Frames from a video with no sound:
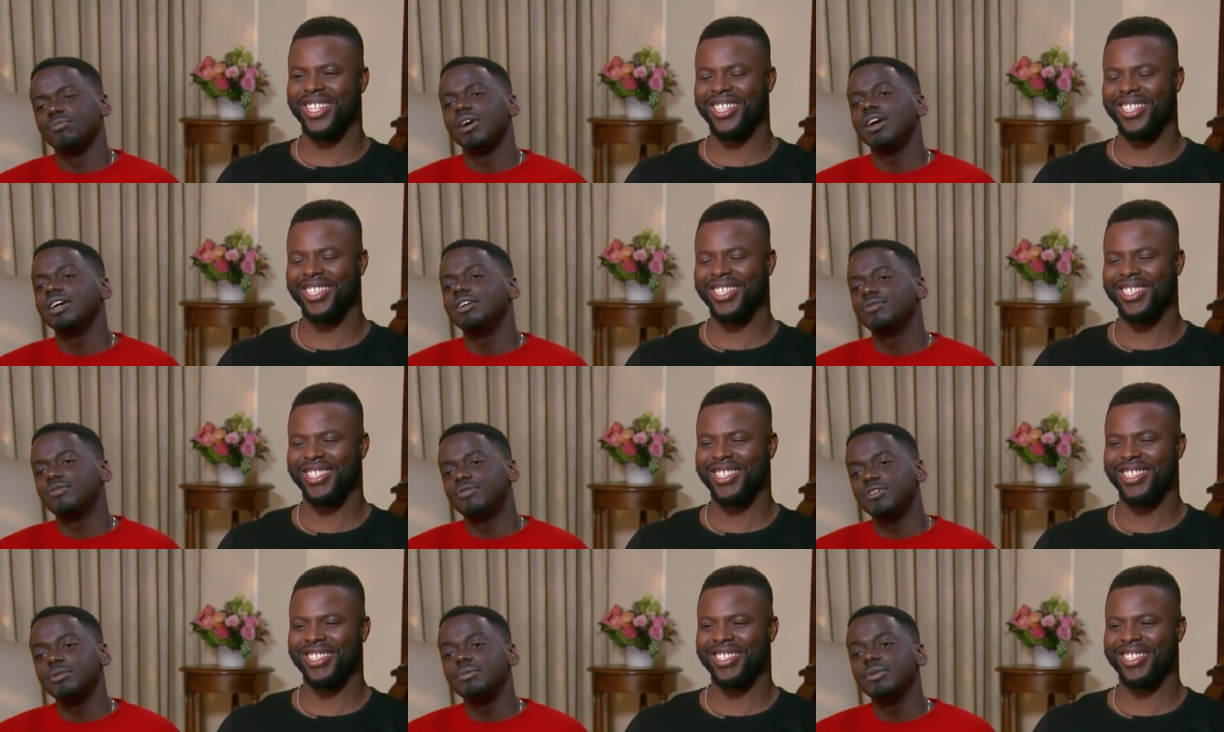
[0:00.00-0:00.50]

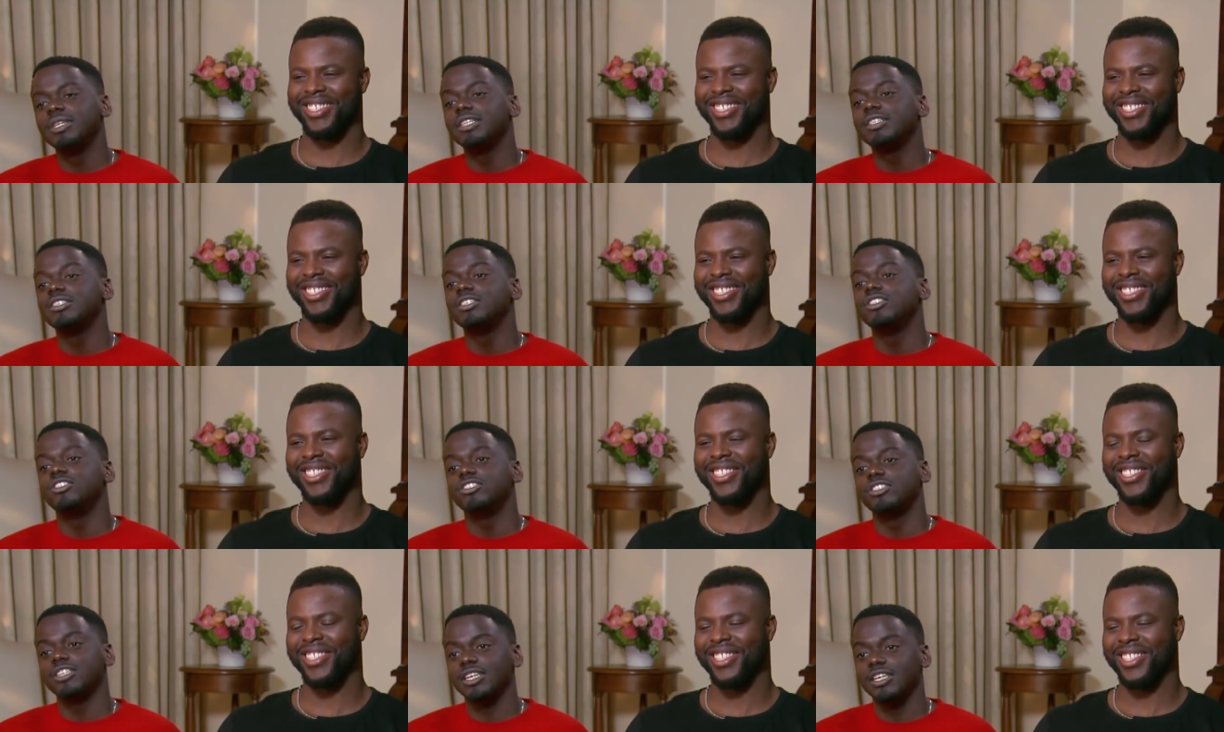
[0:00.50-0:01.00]
Speaker 1: Martin Freeman is
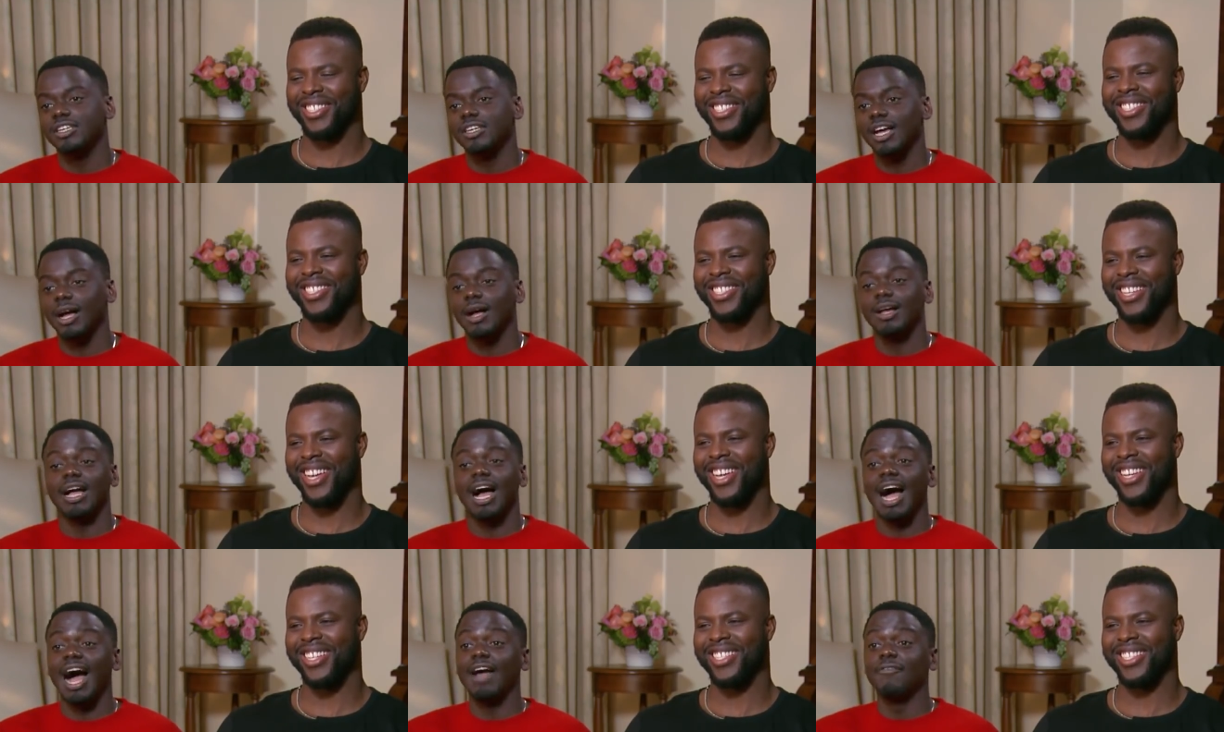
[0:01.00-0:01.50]
a G.
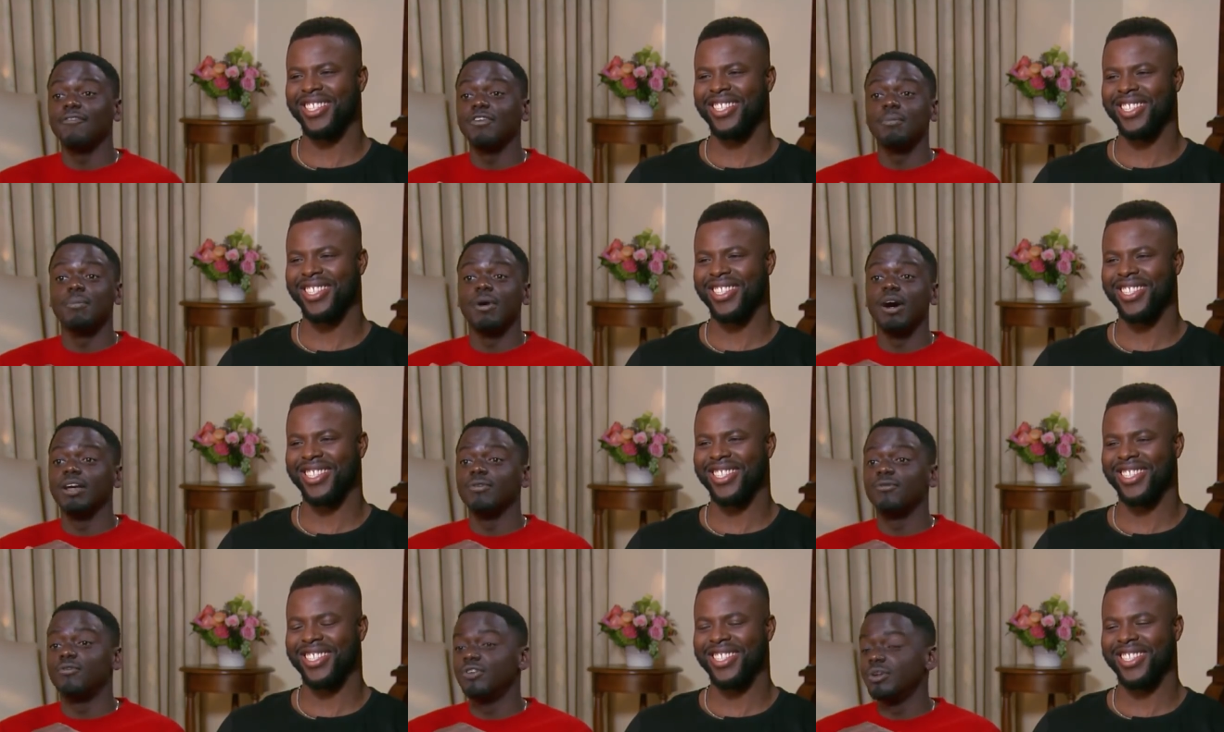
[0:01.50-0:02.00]
I, oh. think
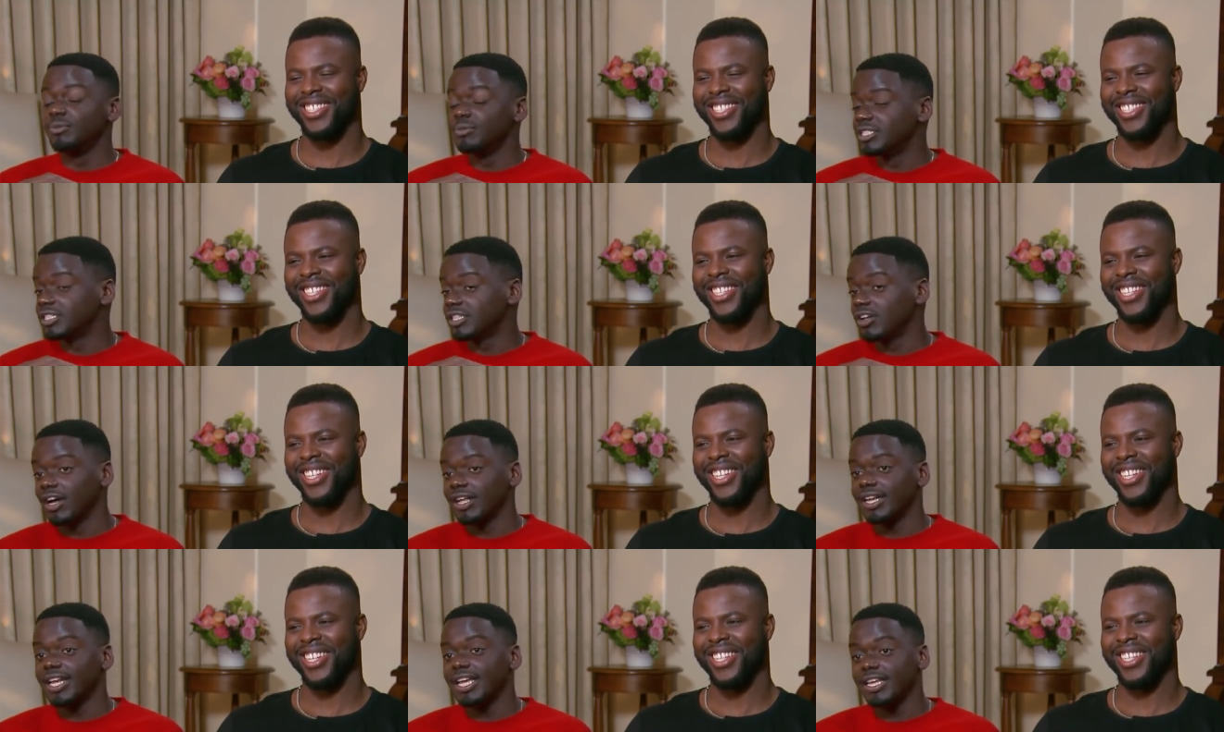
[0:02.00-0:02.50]
Martin Freeman's
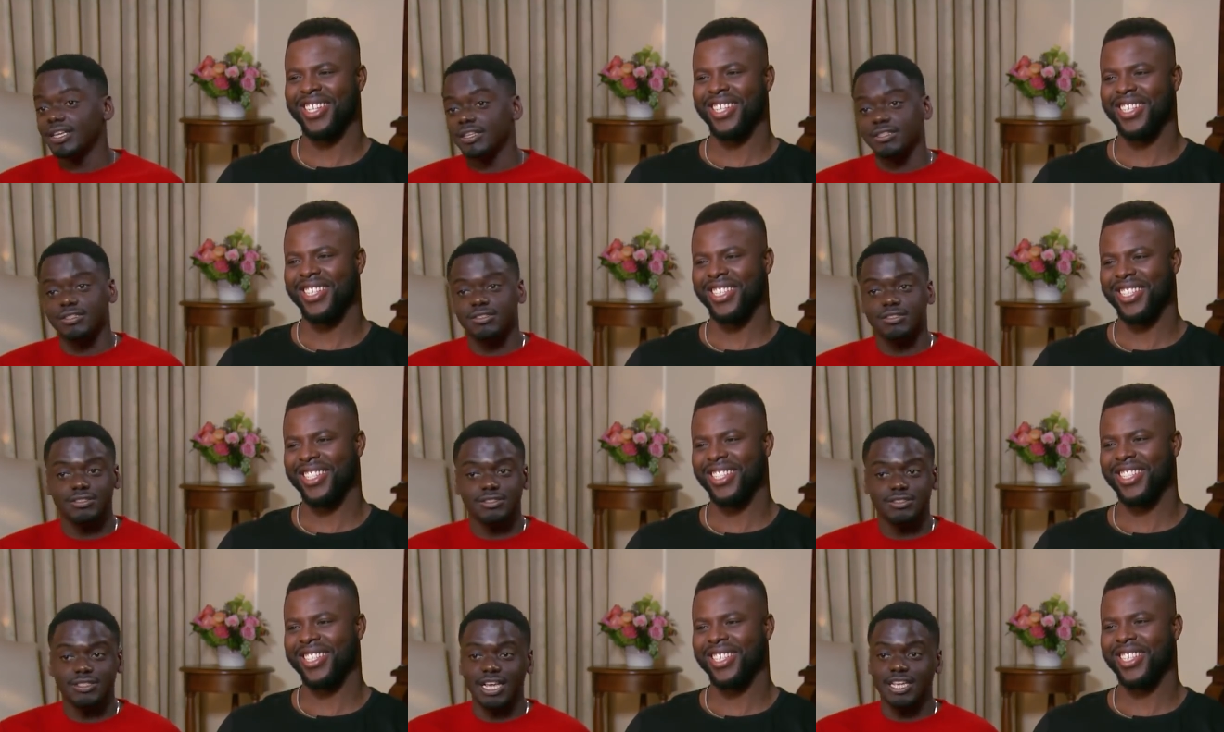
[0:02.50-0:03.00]
Ghanaian.
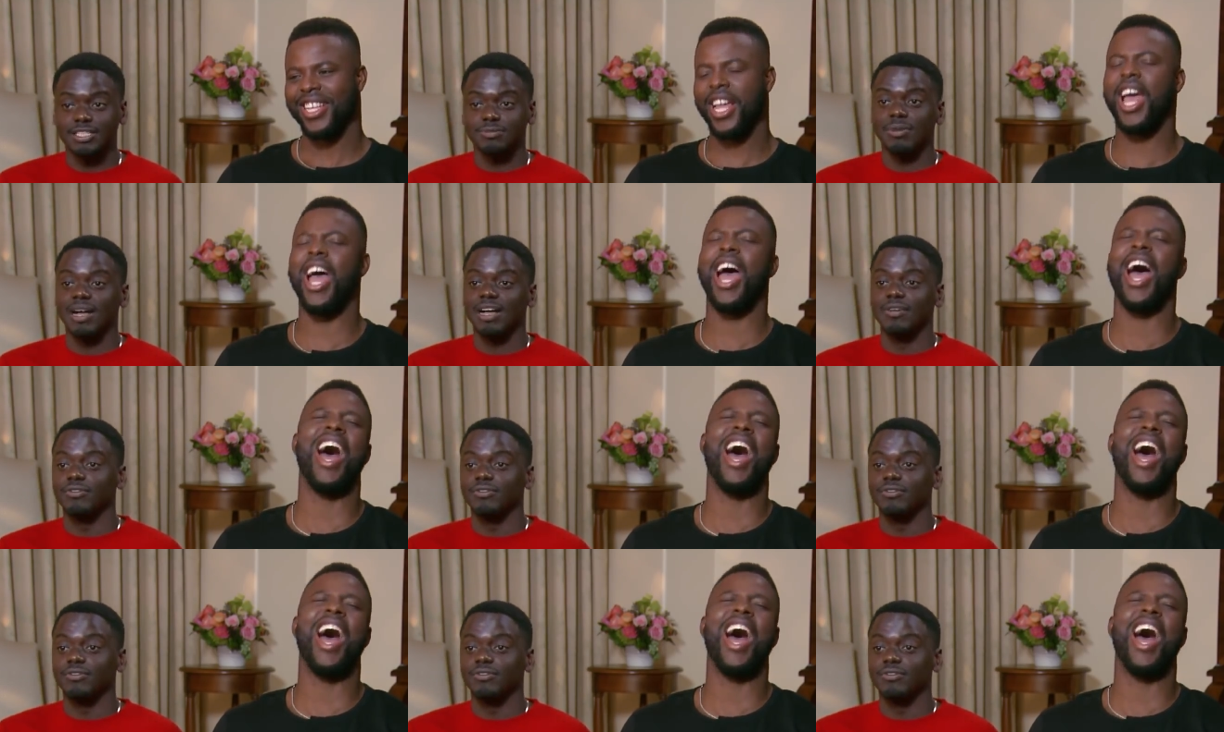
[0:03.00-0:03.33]
That's my.